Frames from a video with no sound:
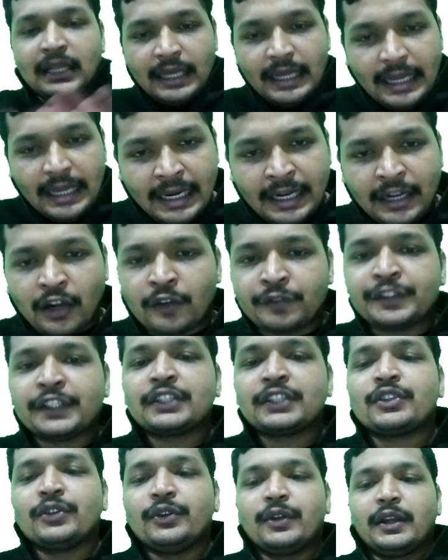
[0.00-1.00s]
End of the
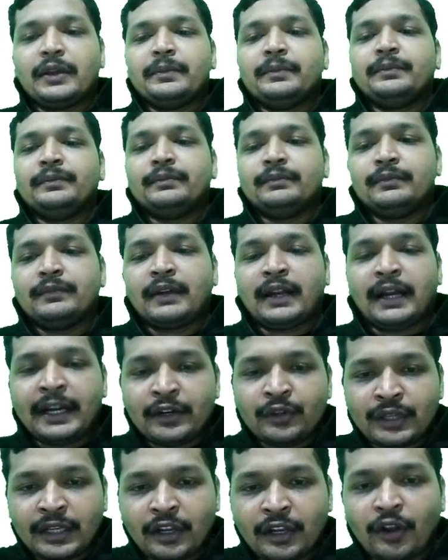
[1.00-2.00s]
story. Try to
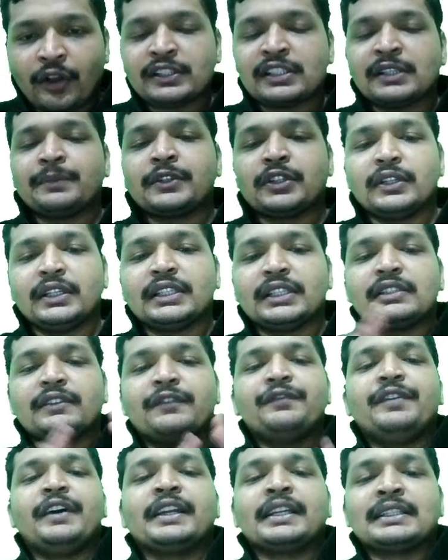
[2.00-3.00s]
think conceptually. It's a
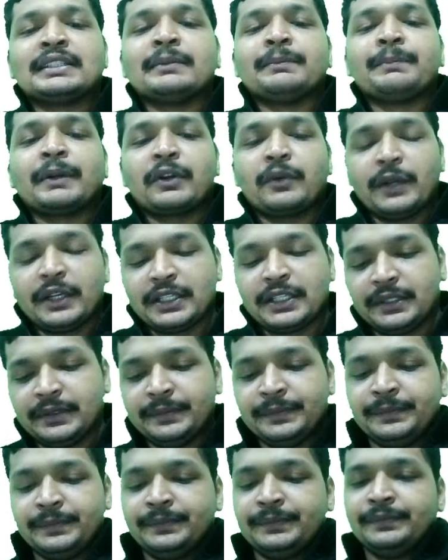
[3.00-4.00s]
very simple question.
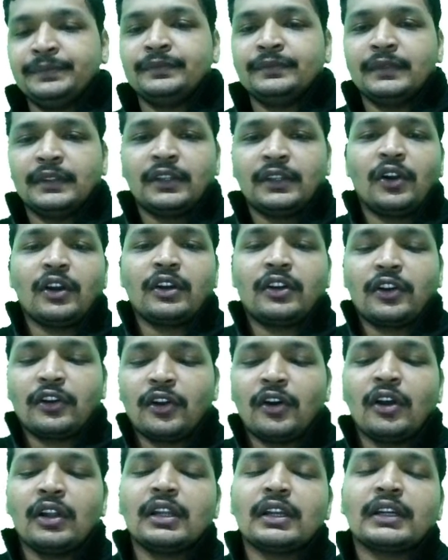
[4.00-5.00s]
Not at
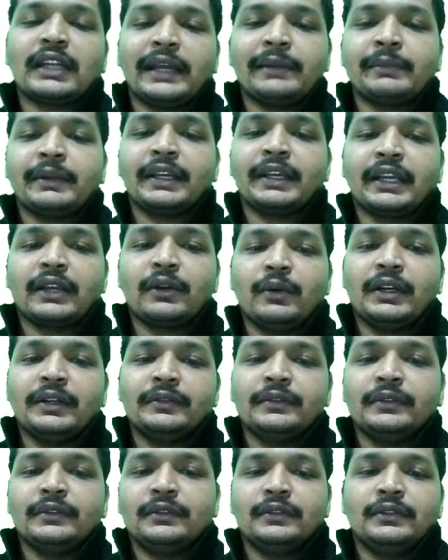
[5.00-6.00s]
all time taking one.
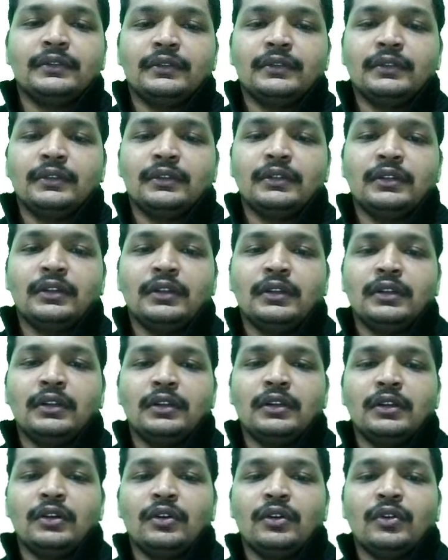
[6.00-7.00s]

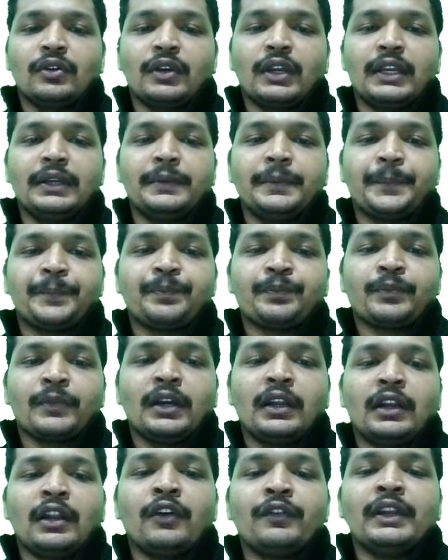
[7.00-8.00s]
Okay.
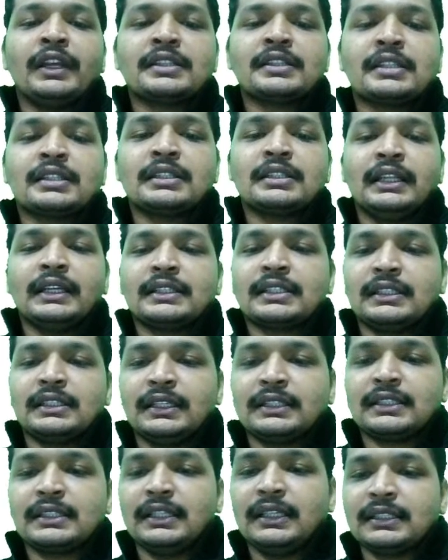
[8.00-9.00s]
Now let's
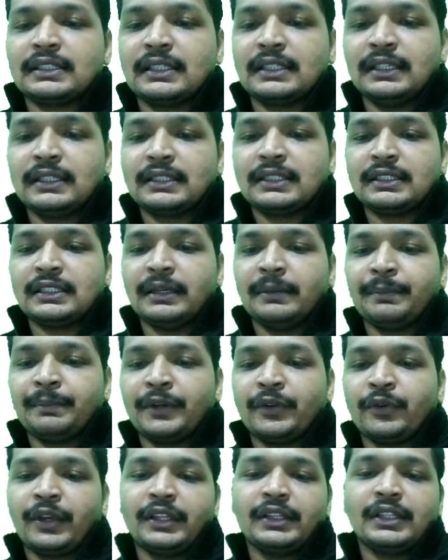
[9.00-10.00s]
jump.
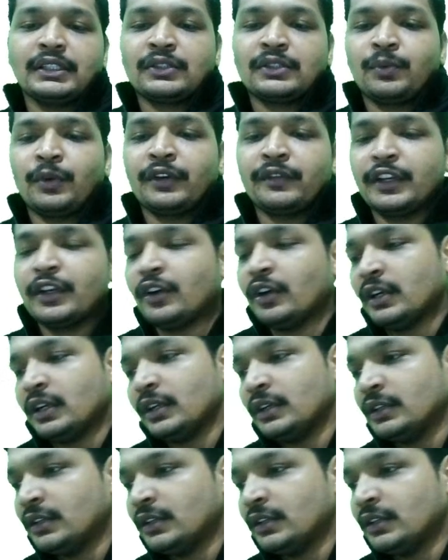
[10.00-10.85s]
This is what we got.